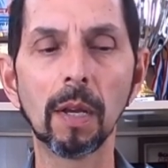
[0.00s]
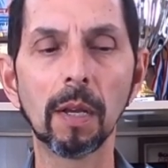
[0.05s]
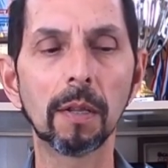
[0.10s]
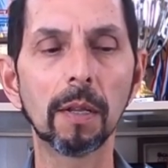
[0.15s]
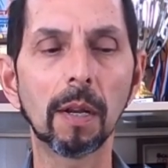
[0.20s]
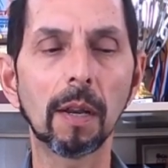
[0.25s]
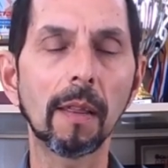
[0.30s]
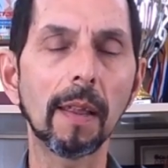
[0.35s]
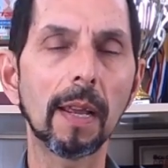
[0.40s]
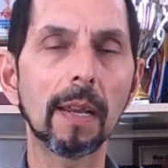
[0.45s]

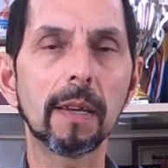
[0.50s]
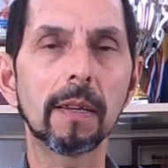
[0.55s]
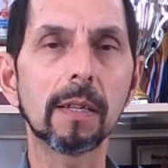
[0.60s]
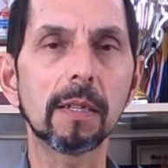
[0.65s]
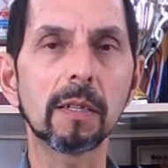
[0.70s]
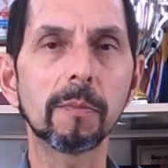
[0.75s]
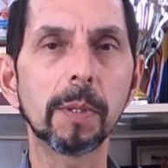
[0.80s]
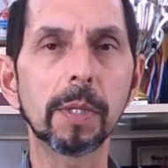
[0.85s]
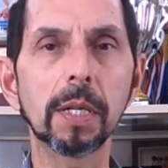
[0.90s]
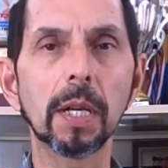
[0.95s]
None of that
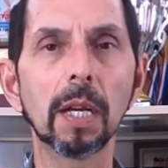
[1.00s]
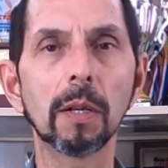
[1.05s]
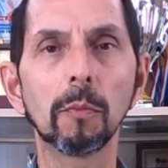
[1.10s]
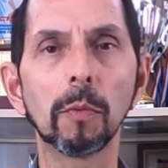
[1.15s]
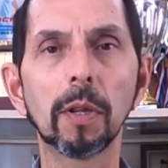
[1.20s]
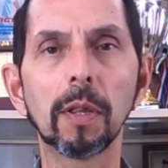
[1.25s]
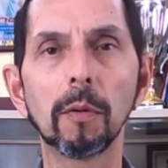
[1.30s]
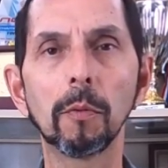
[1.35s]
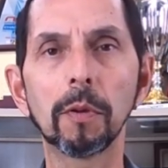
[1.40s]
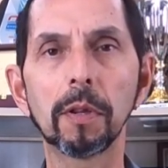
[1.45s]
needs to be done
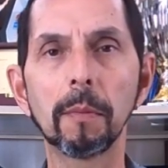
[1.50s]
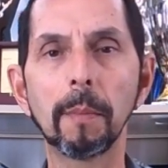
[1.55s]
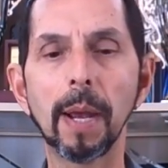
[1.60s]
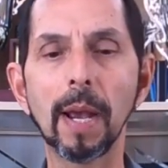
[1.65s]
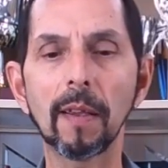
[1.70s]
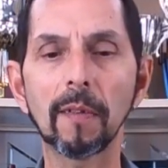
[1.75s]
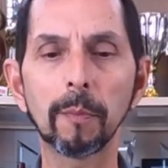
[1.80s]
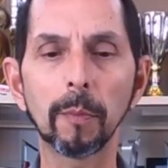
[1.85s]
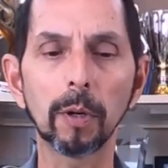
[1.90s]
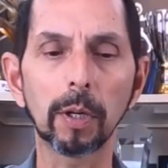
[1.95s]
with a
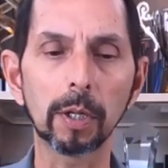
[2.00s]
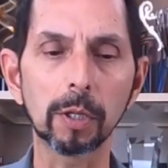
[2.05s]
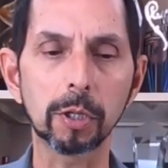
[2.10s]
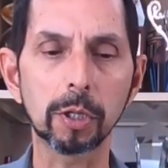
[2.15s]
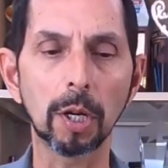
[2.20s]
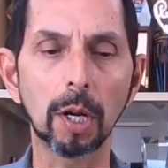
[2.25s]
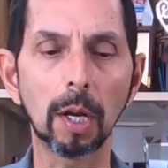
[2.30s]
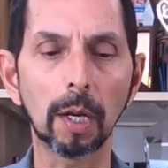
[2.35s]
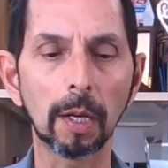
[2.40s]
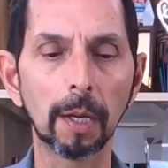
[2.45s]
mass market
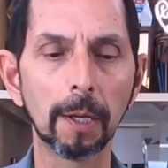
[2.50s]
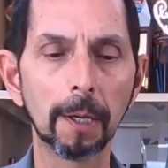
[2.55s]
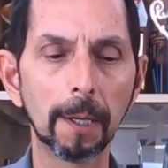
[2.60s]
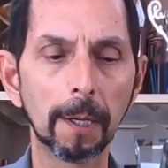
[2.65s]
shock.